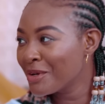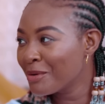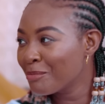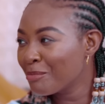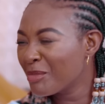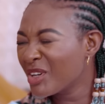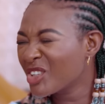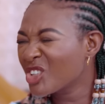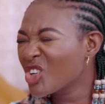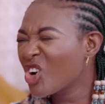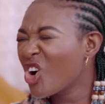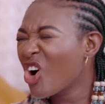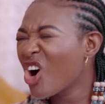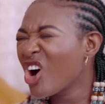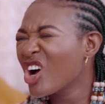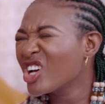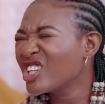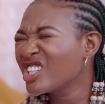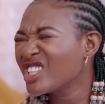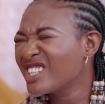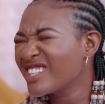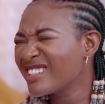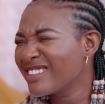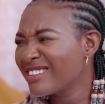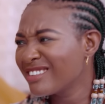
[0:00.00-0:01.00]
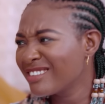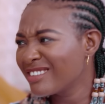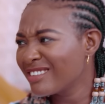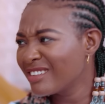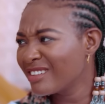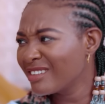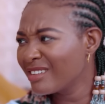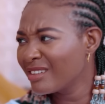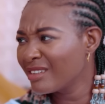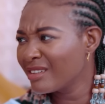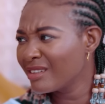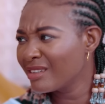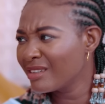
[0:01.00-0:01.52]
but God,
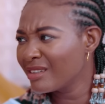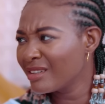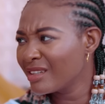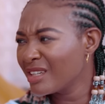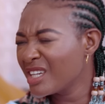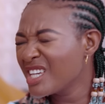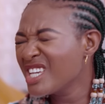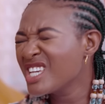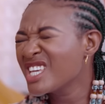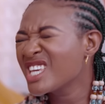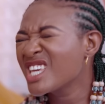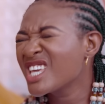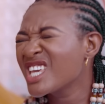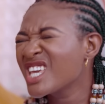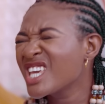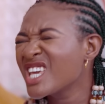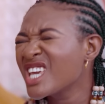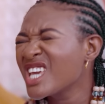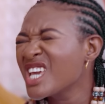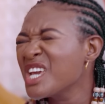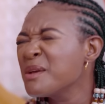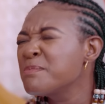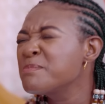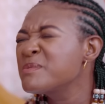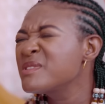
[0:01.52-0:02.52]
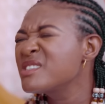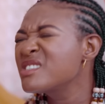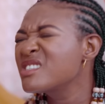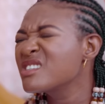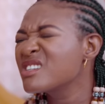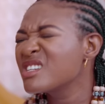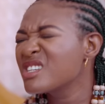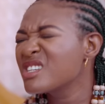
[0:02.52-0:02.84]
He keeps to